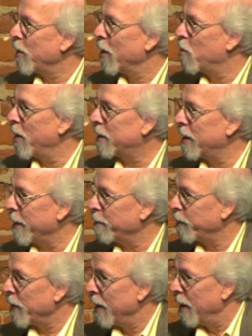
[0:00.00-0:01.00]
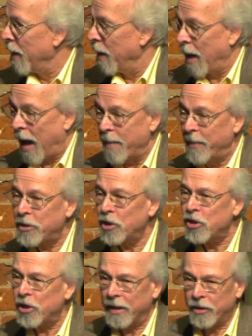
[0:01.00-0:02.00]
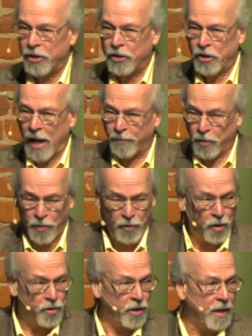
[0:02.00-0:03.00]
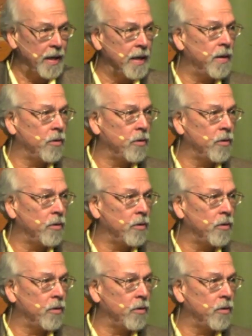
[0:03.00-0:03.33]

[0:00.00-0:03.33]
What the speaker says: Quickly. I mentioned Genesis chapter 13,